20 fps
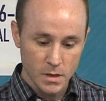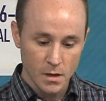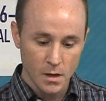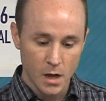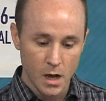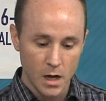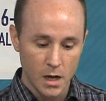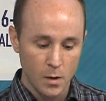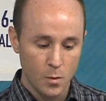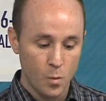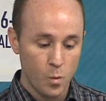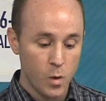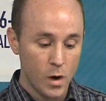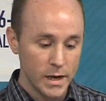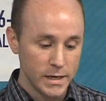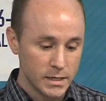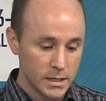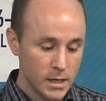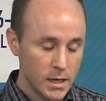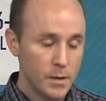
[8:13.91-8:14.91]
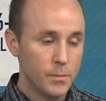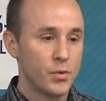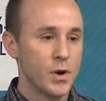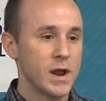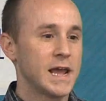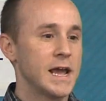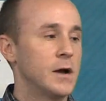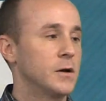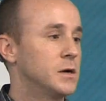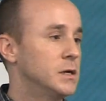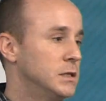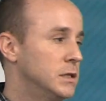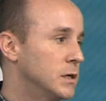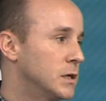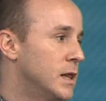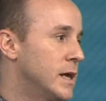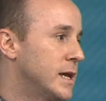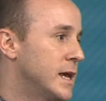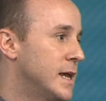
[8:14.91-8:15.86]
what Breakout could look like.